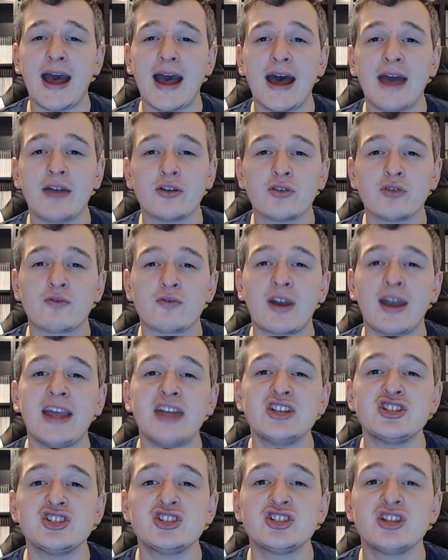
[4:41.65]
and the
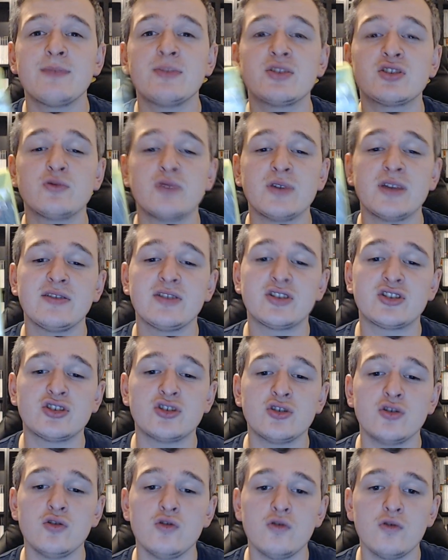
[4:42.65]
relationship between the
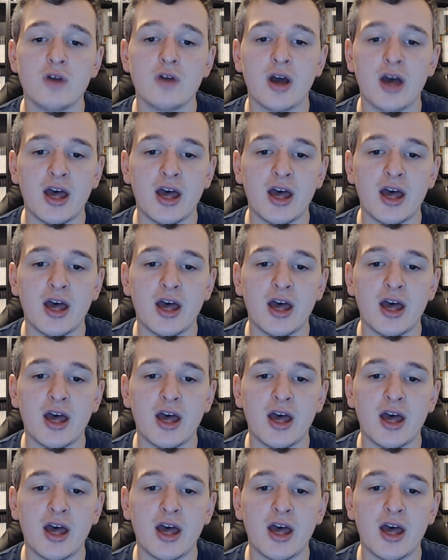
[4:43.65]
two